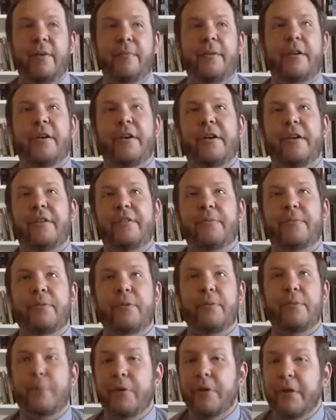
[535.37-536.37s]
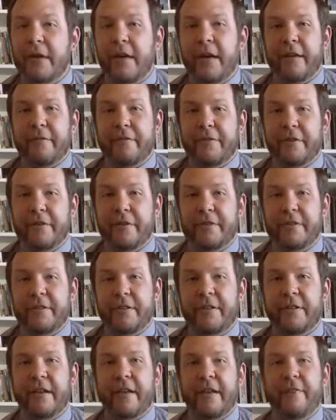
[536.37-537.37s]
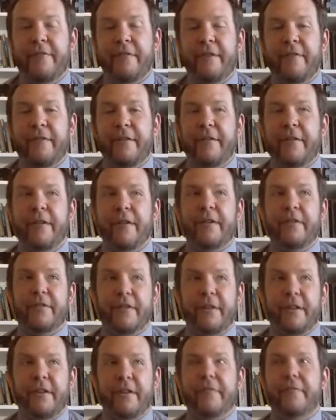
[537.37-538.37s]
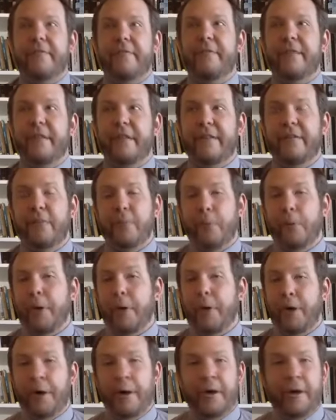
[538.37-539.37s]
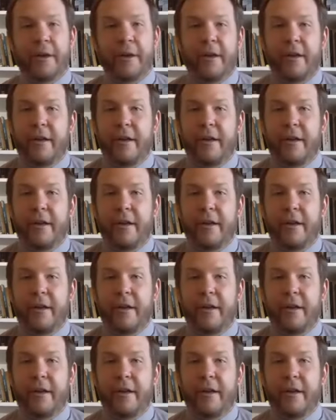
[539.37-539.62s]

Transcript: because when you put God first in your life, everything else kind of gets ordered.